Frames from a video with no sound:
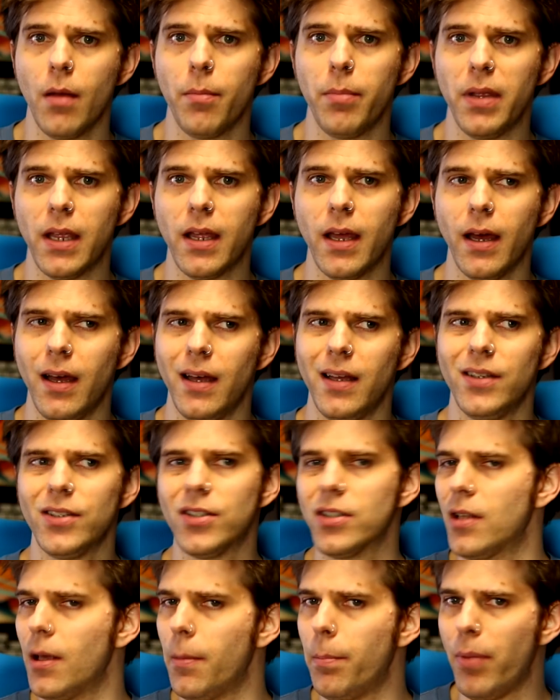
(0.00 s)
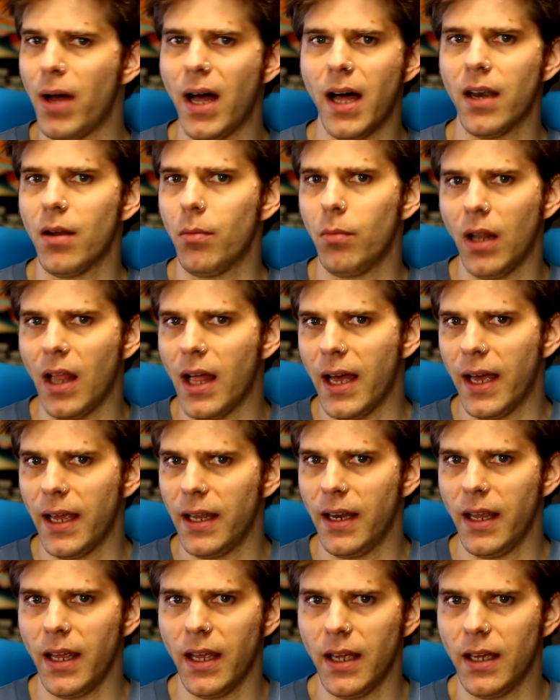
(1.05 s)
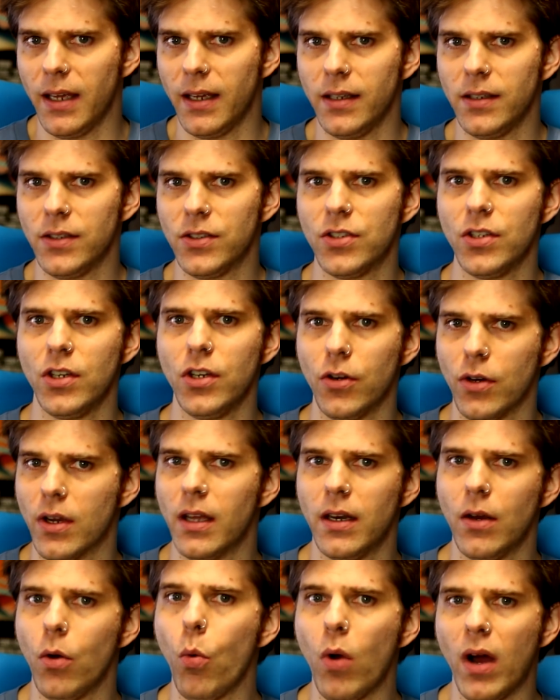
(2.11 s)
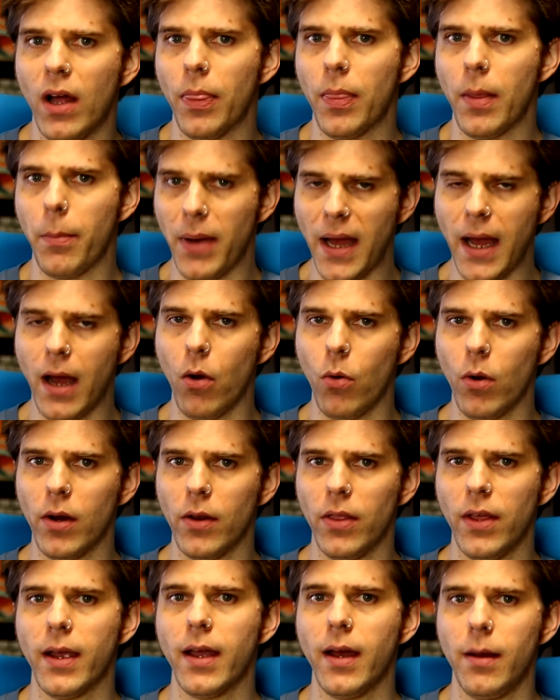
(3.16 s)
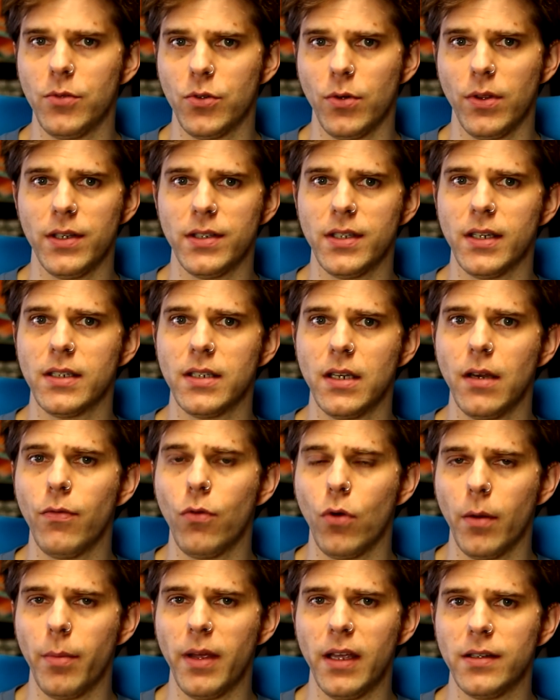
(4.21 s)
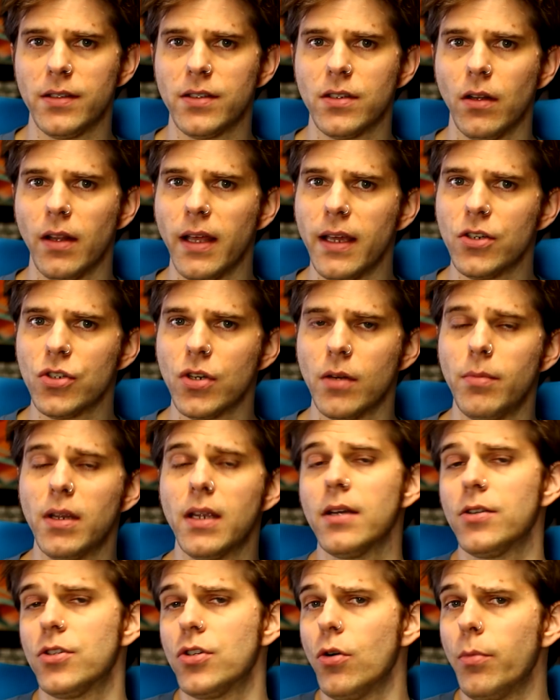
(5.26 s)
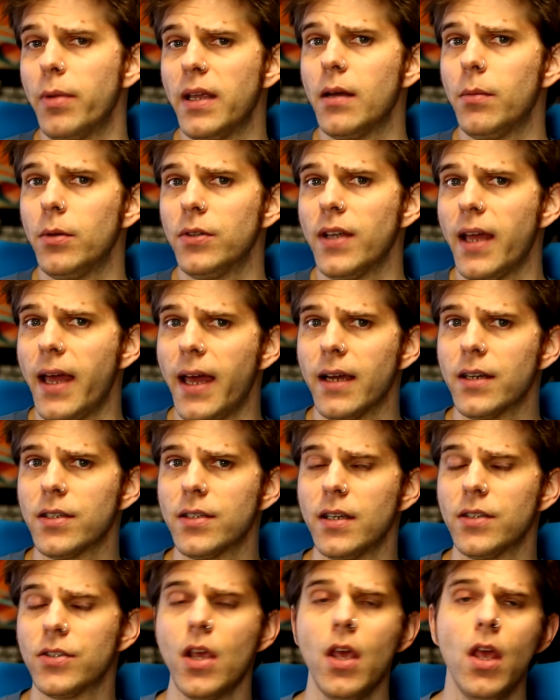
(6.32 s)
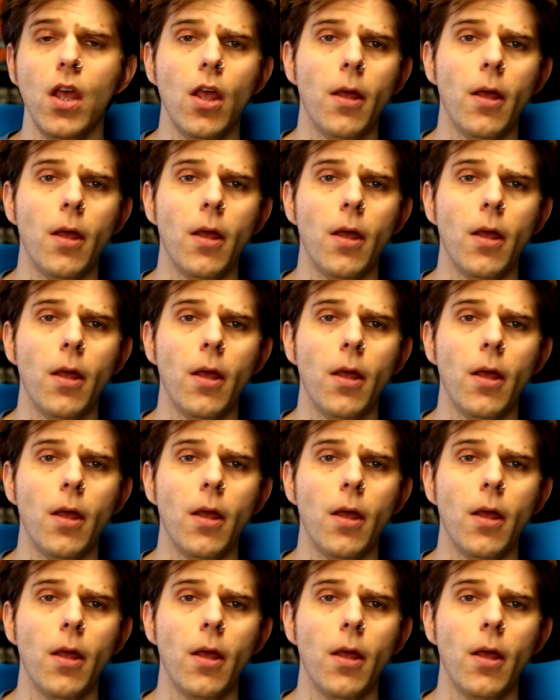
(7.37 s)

because the bottom line is you're going to want the power that comes with a 64-bit installation because you'll be able to access